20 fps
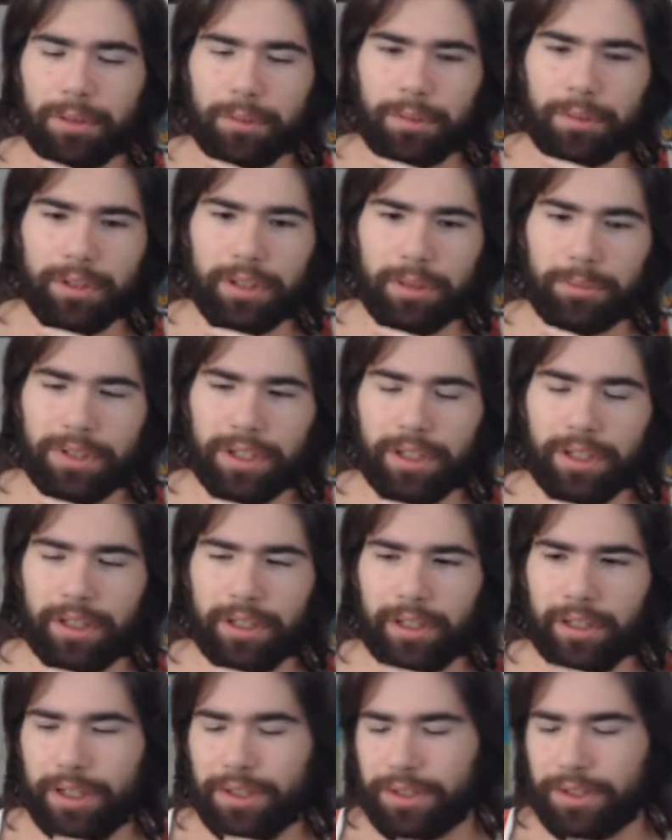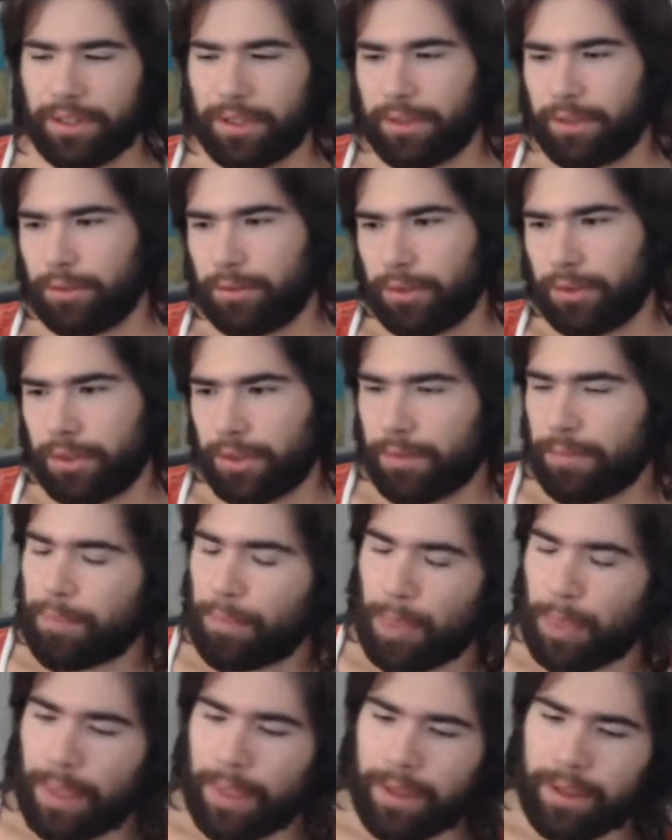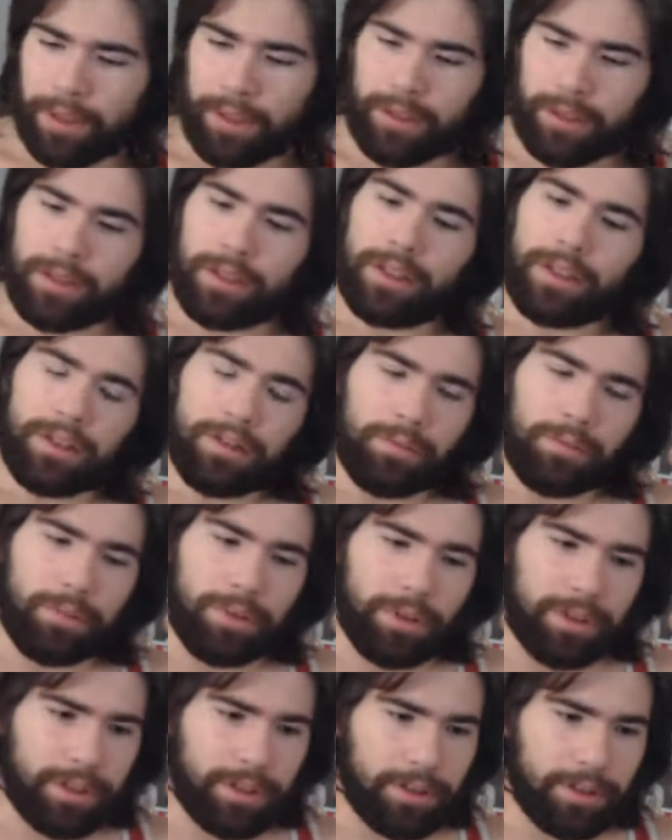But I'm taking it as it goes. But